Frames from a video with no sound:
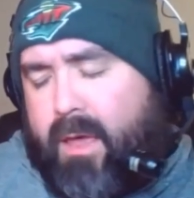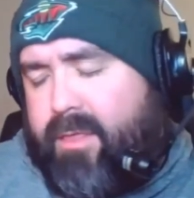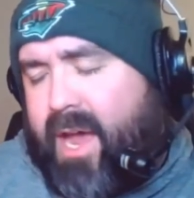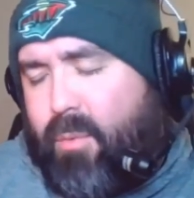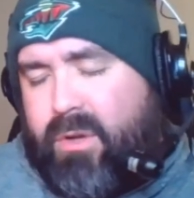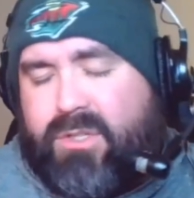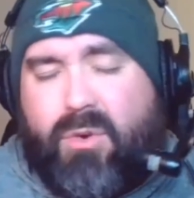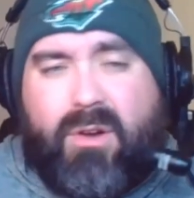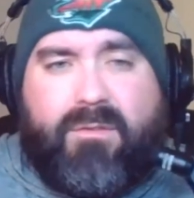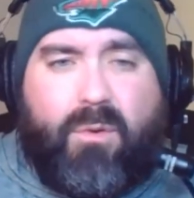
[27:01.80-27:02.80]
That will do
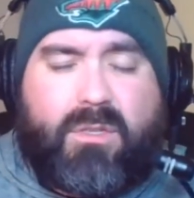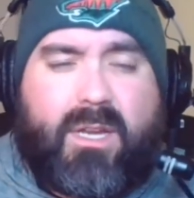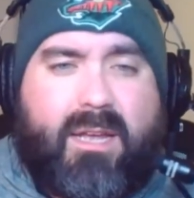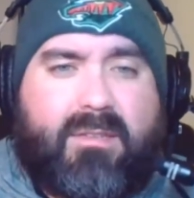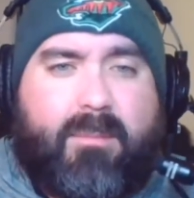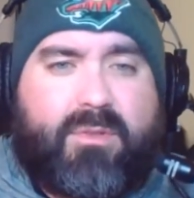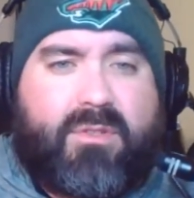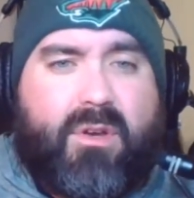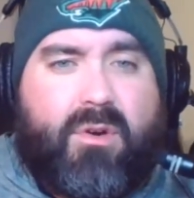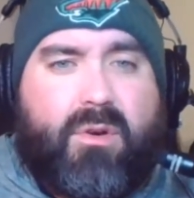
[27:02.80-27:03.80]
it for today's
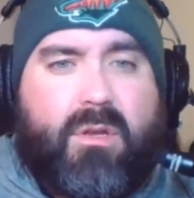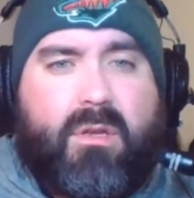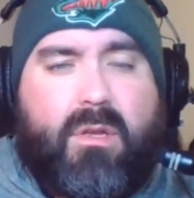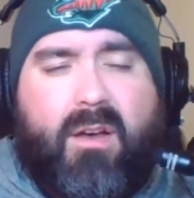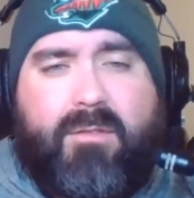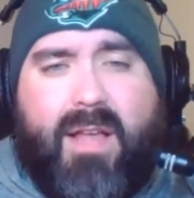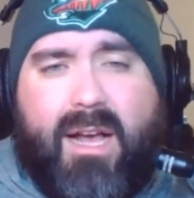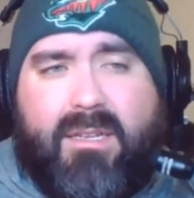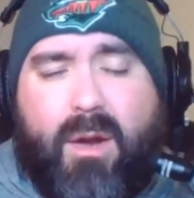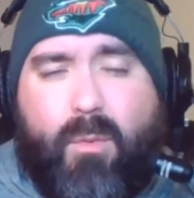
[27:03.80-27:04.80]
episode of
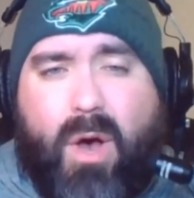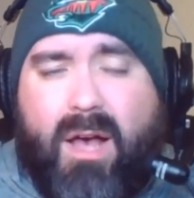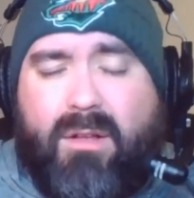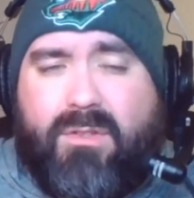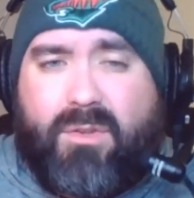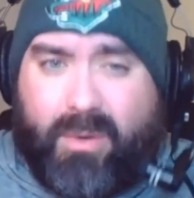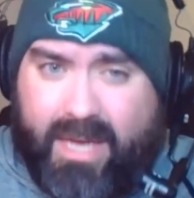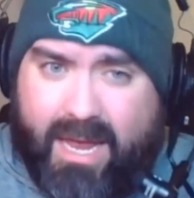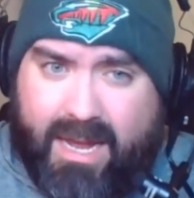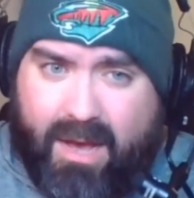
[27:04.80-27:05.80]
Locked On Wild. So
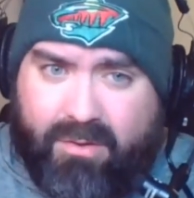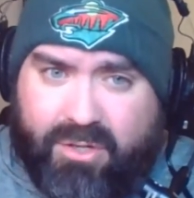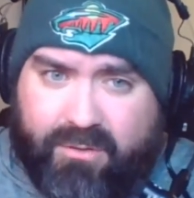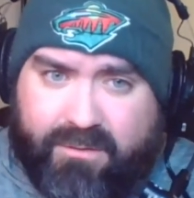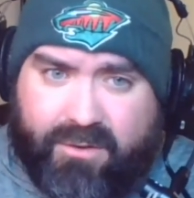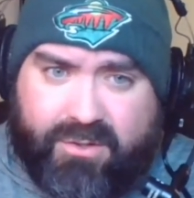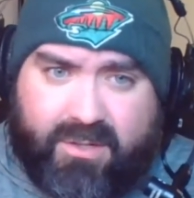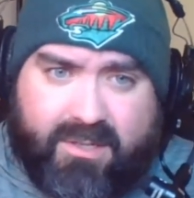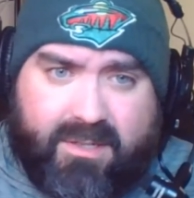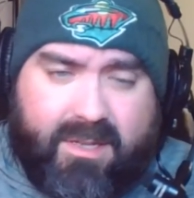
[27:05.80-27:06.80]
again, now that your first
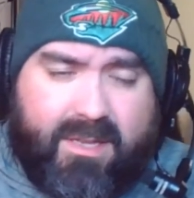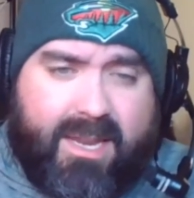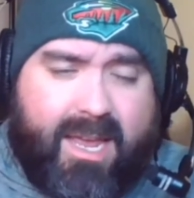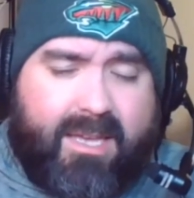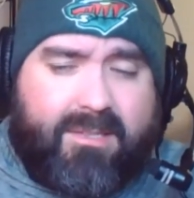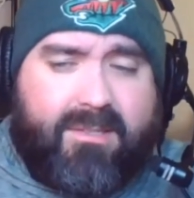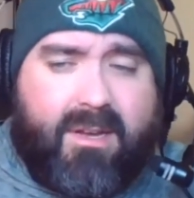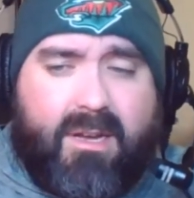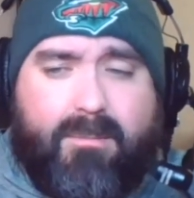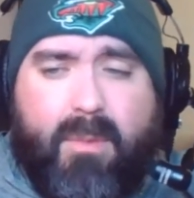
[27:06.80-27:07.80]
listen of the day is
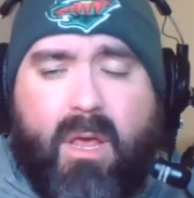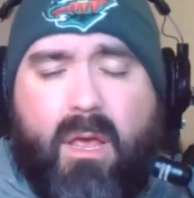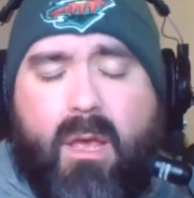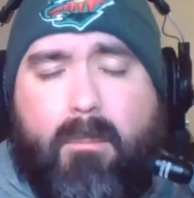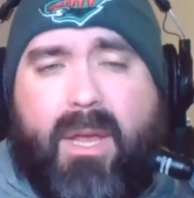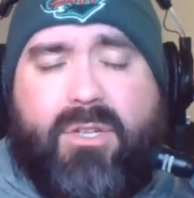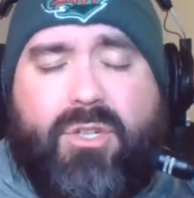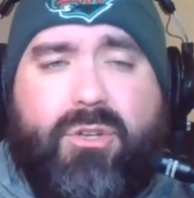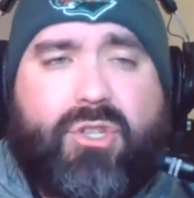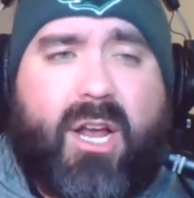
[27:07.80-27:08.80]
done, make sure
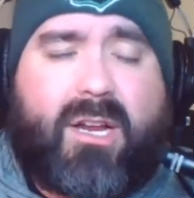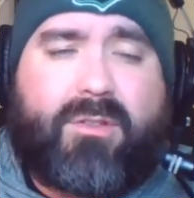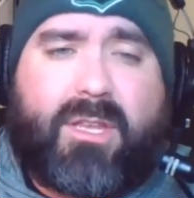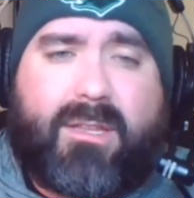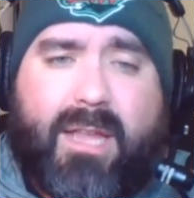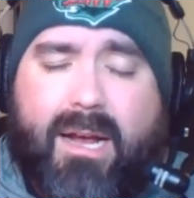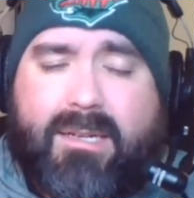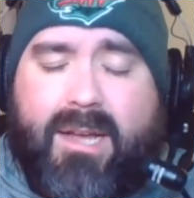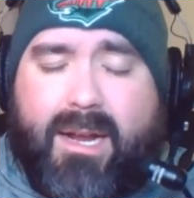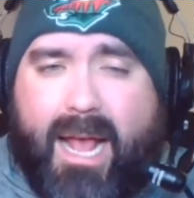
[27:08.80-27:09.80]
you check out the Locked
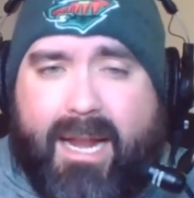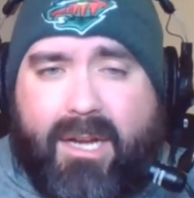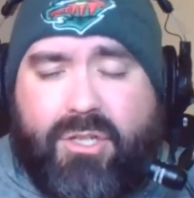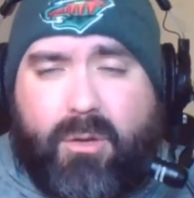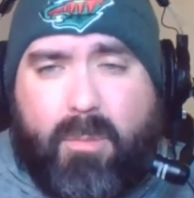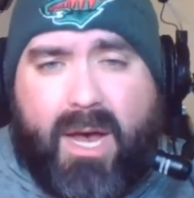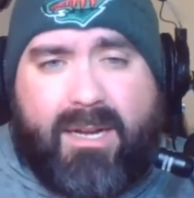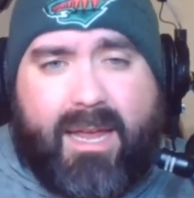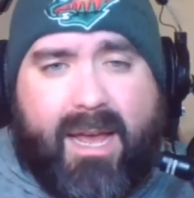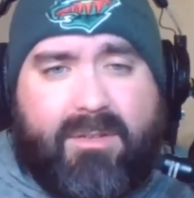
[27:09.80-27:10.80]
On NHL
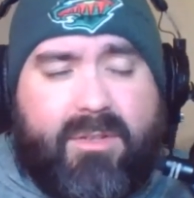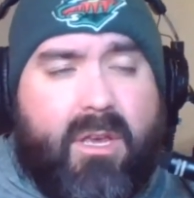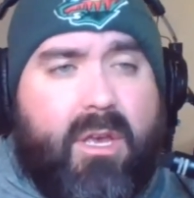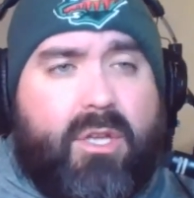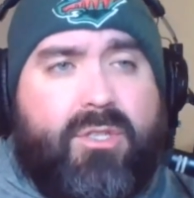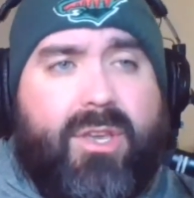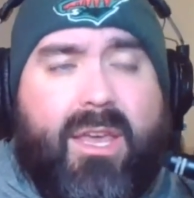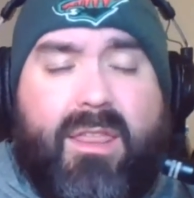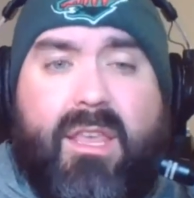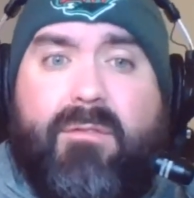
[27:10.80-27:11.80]
podcast to
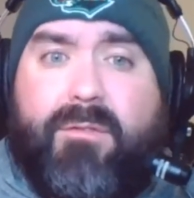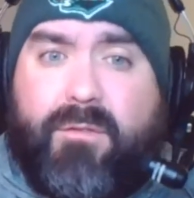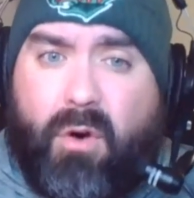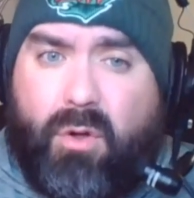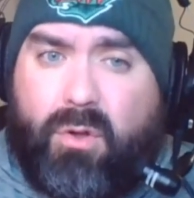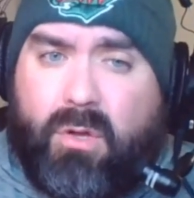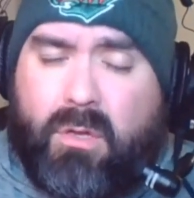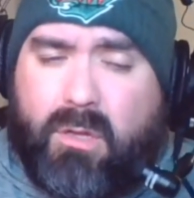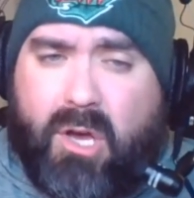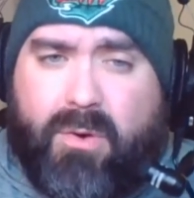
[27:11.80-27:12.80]
get the full
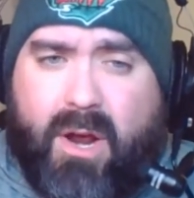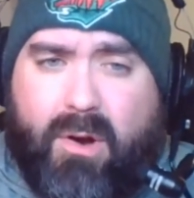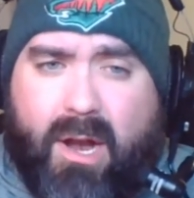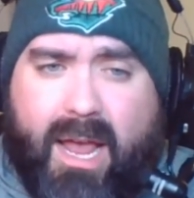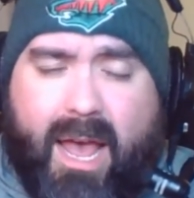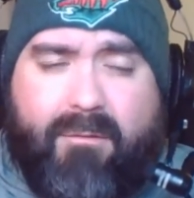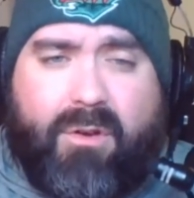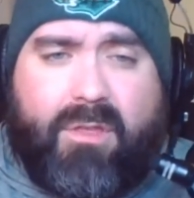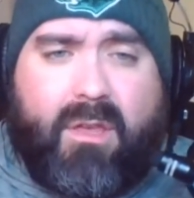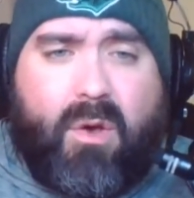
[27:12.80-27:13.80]
lowdown on
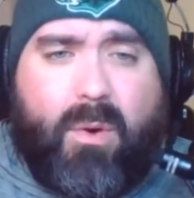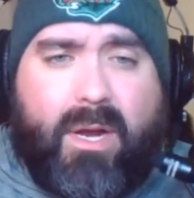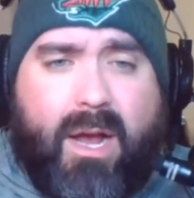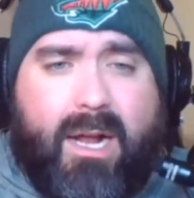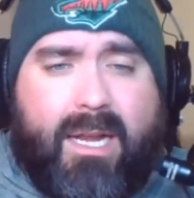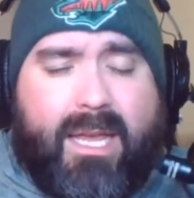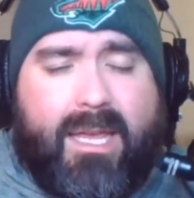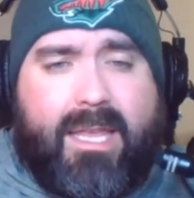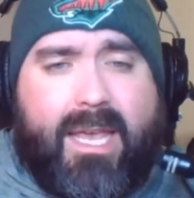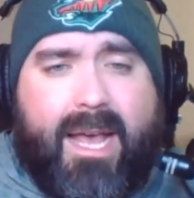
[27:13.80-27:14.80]
everything going on in
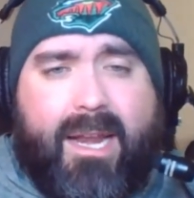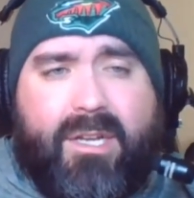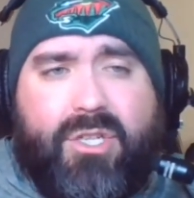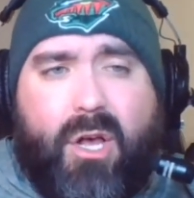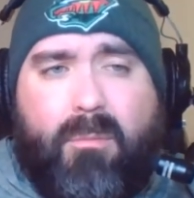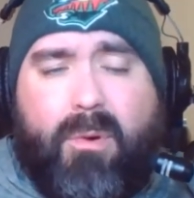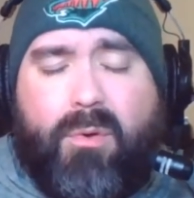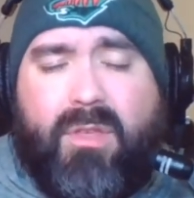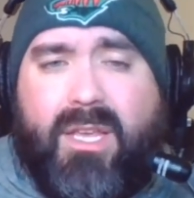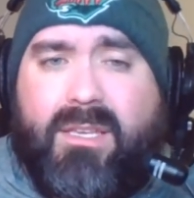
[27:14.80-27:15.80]
the NHL,
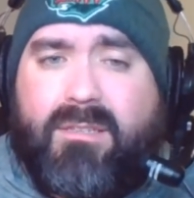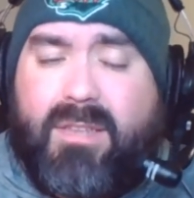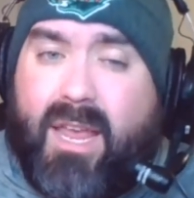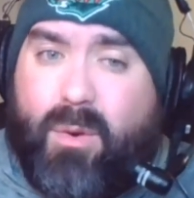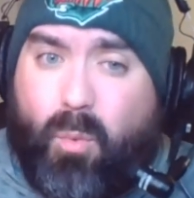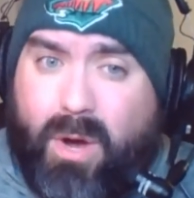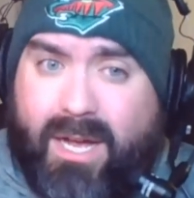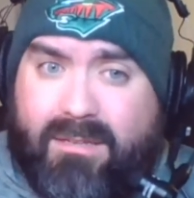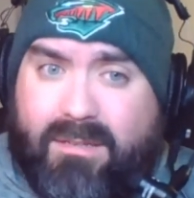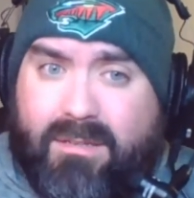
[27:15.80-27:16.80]
both East and
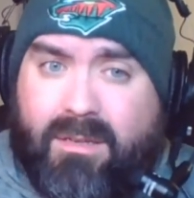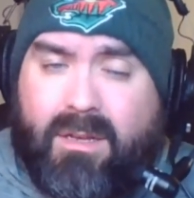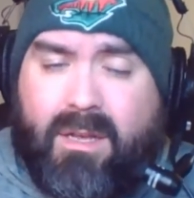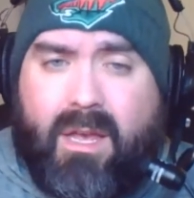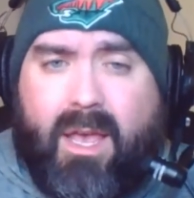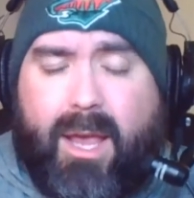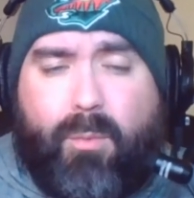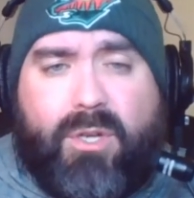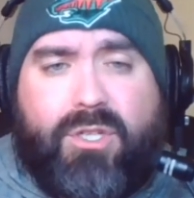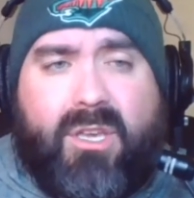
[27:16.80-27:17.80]
West, and
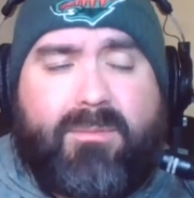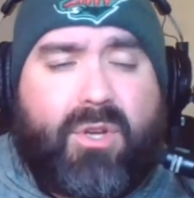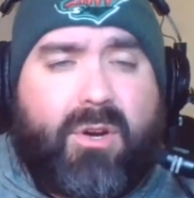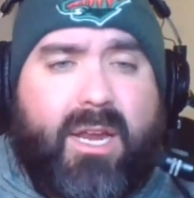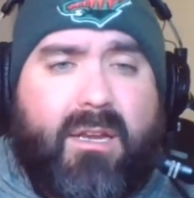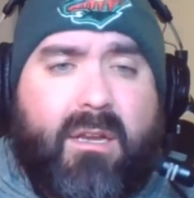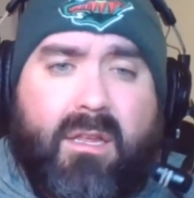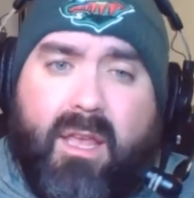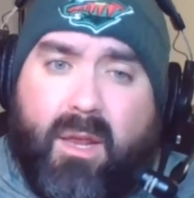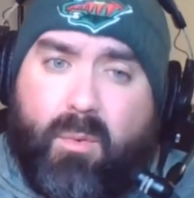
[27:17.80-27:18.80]
which teams are in
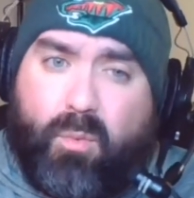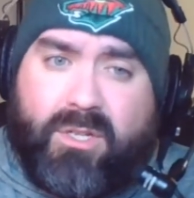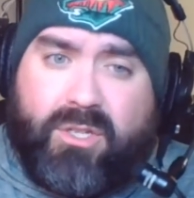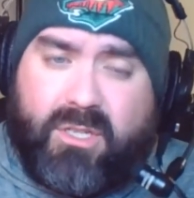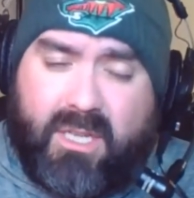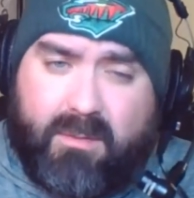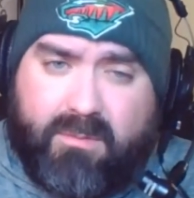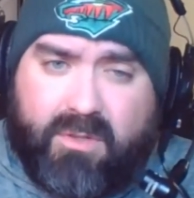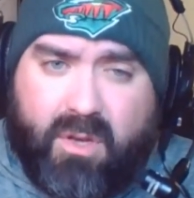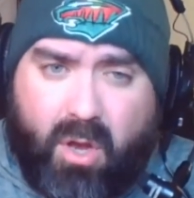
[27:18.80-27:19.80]
and which
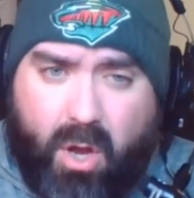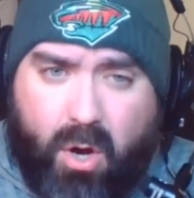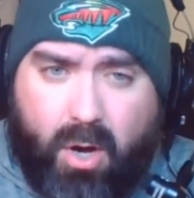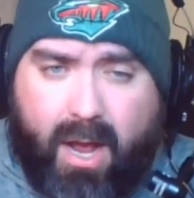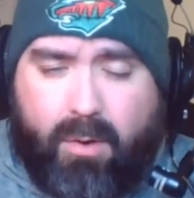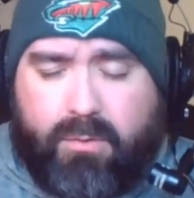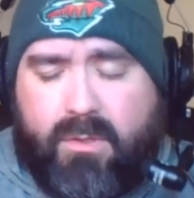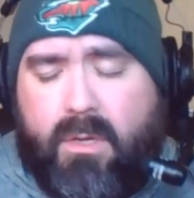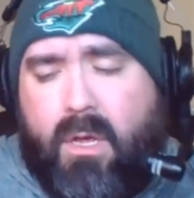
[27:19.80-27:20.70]
teams are out.